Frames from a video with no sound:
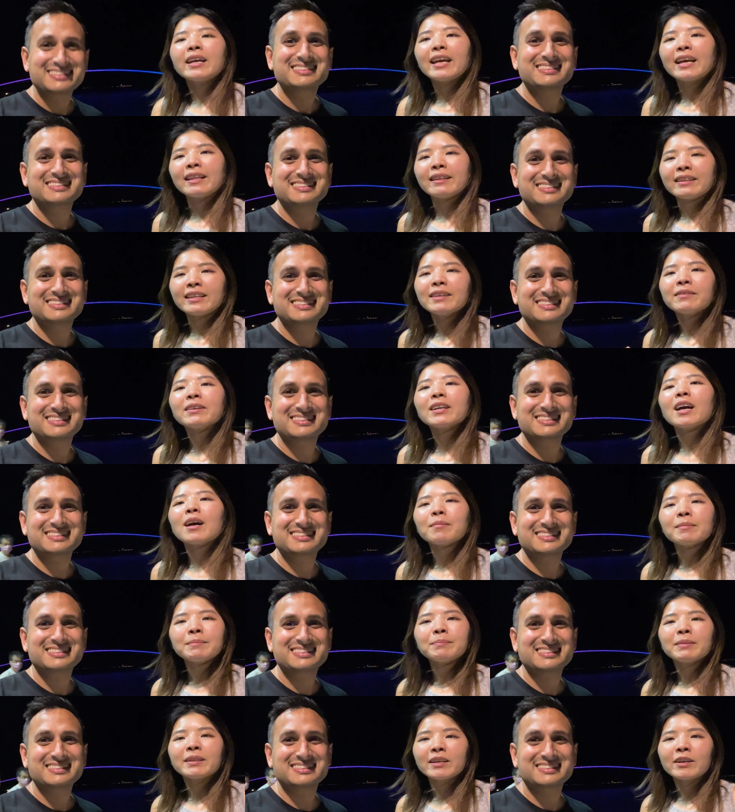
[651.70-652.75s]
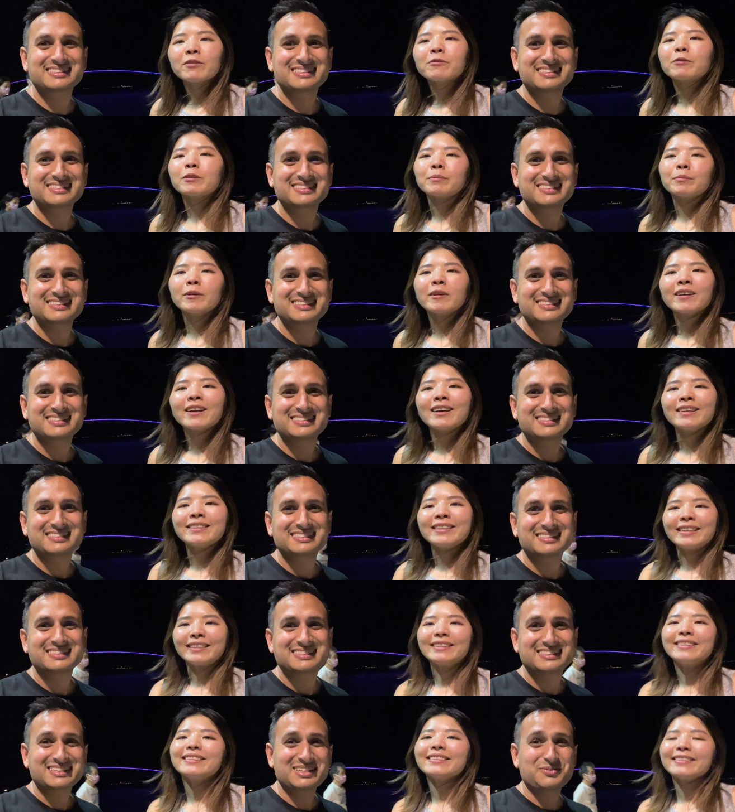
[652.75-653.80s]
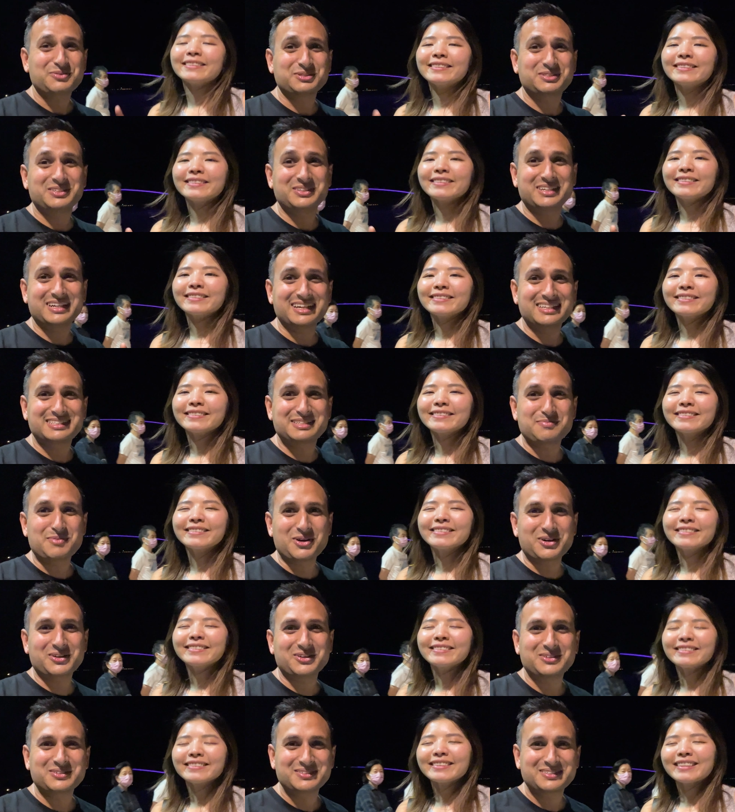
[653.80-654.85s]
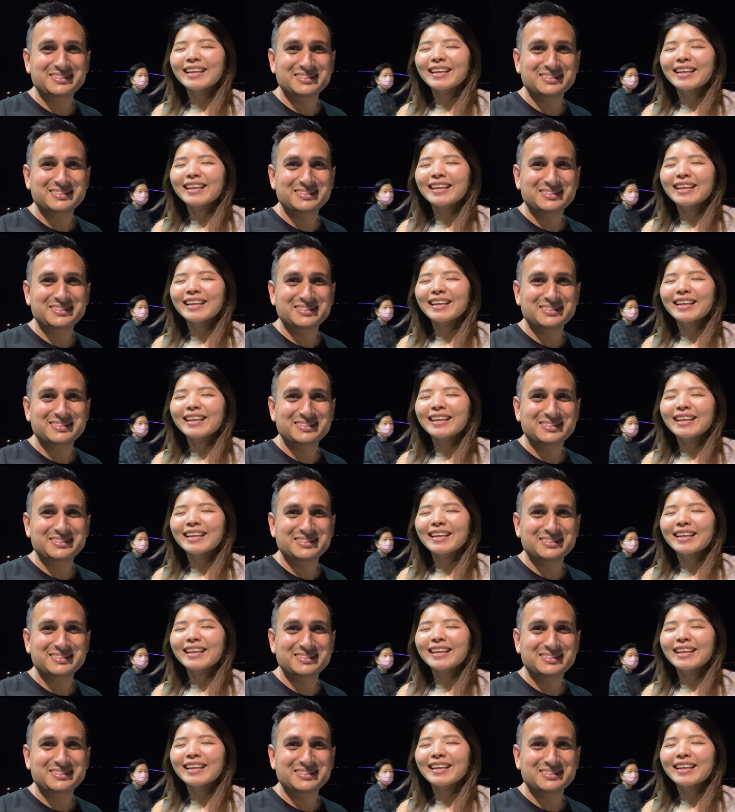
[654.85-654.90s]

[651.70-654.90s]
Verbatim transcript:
Speaker 1: and leave a comment below for more content.
Speaker 2: We'll see you guys tomorrow.